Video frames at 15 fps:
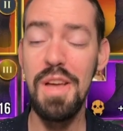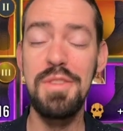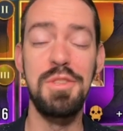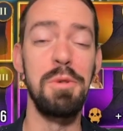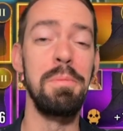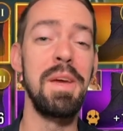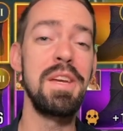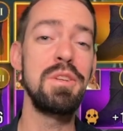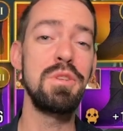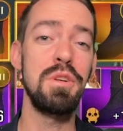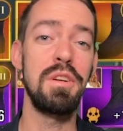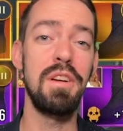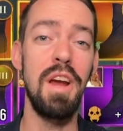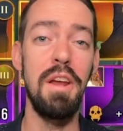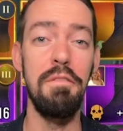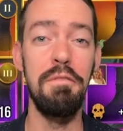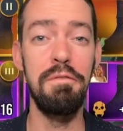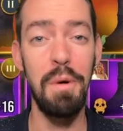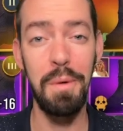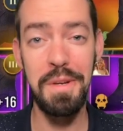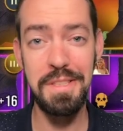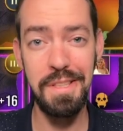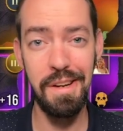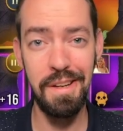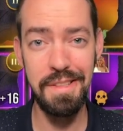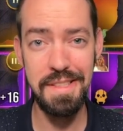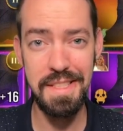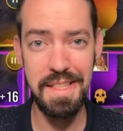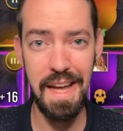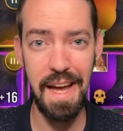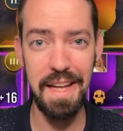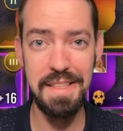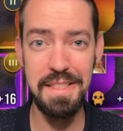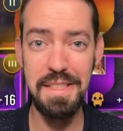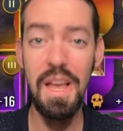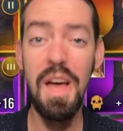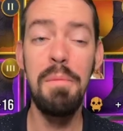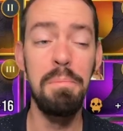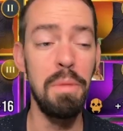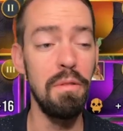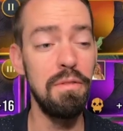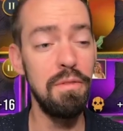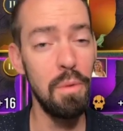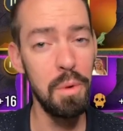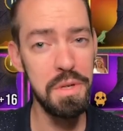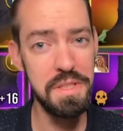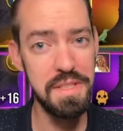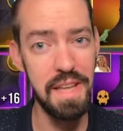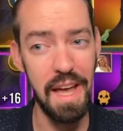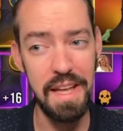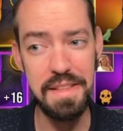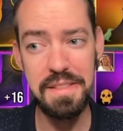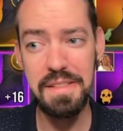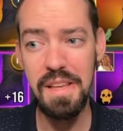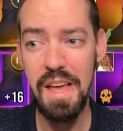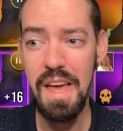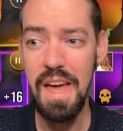So make sure and focus on stats before sets,